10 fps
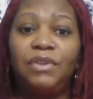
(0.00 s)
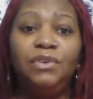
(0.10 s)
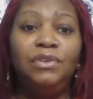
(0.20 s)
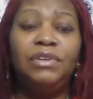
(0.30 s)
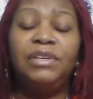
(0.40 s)

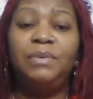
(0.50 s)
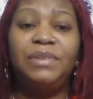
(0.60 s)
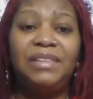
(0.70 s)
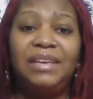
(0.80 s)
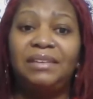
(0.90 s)
You're looking
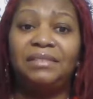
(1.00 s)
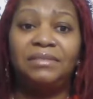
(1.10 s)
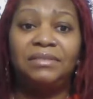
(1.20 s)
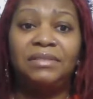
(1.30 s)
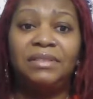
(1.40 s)
within,
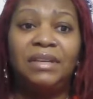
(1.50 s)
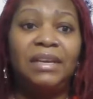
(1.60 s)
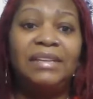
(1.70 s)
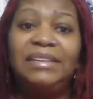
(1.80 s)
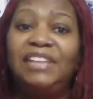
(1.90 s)

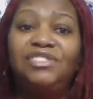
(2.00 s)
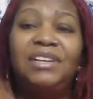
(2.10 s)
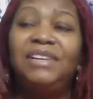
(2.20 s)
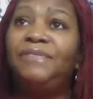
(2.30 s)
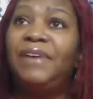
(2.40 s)
not
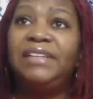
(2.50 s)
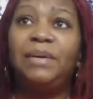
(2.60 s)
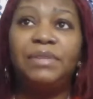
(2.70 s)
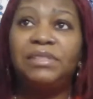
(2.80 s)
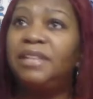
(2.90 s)
trying to find
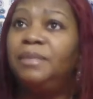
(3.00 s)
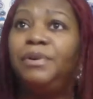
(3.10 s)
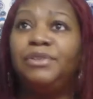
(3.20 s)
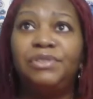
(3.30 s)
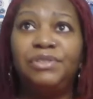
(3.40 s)
out what this other
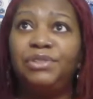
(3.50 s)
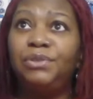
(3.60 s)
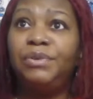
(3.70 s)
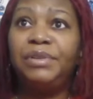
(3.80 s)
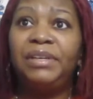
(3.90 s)
person is
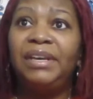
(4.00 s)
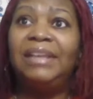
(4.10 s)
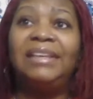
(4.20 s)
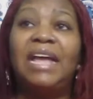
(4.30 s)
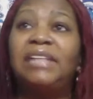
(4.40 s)
doing,
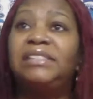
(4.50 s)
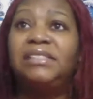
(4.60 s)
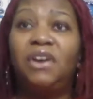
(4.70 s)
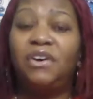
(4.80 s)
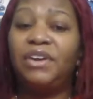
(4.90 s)
not
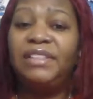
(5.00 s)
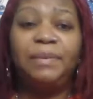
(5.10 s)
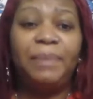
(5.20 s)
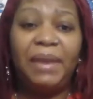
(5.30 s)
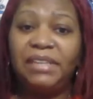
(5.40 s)
stalking
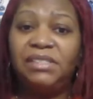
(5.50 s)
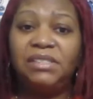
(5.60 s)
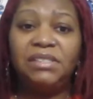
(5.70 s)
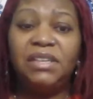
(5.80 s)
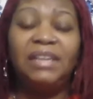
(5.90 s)
their
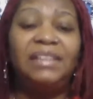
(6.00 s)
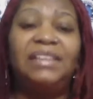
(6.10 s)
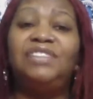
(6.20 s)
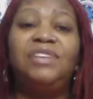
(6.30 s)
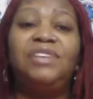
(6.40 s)
pages,
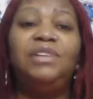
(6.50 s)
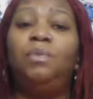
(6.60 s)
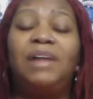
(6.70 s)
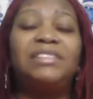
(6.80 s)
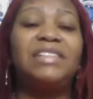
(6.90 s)
not trying to
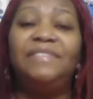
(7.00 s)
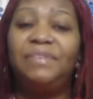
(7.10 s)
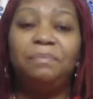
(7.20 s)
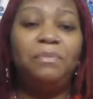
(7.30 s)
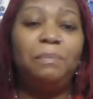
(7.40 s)
watch
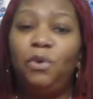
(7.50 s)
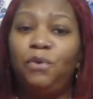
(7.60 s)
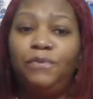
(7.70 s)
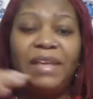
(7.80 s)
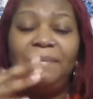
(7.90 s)
every
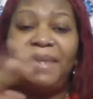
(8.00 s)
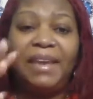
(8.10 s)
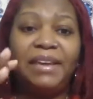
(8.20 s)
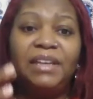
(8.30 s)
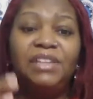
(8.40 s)
move they
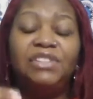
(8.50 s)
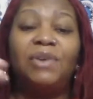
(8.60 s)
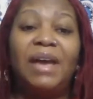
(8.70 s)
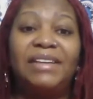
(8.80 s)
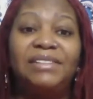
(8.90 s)
make
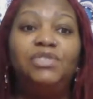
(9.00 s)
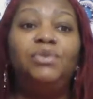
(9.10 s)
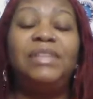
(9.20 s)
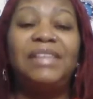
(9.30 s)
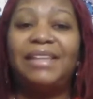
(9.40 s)
so I can
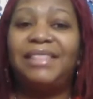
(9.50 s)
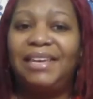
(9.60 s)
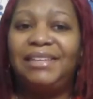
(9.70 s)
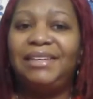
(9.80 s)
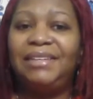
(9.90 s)
do it like
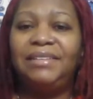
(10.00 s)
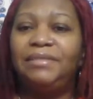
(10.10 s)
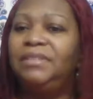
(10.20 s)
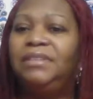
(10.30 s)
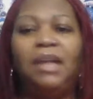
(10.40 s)
they did it.
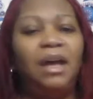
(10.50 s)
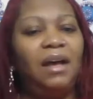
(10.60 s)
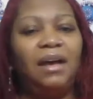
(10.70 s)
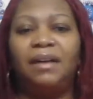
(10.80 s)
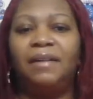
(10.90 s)

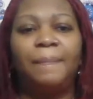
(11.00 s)
Nah,